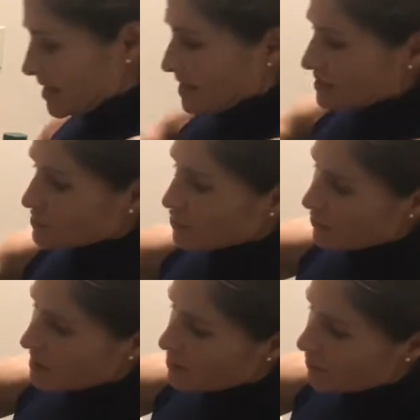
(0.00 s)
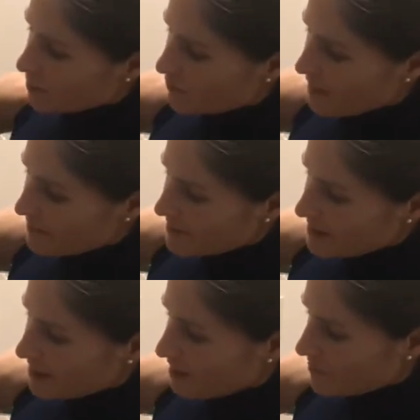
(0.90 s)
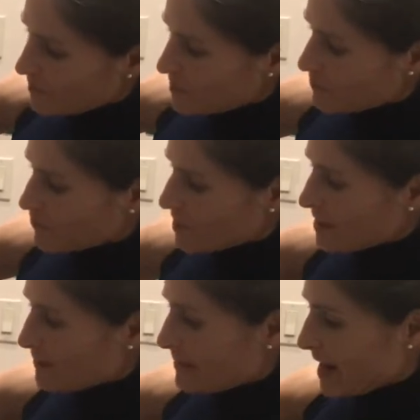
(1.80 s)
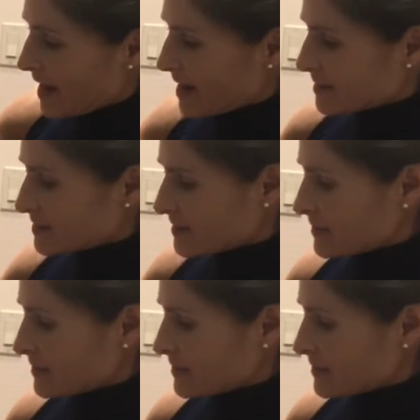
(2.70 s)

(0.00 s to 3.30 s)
So we will wrap it up with a band,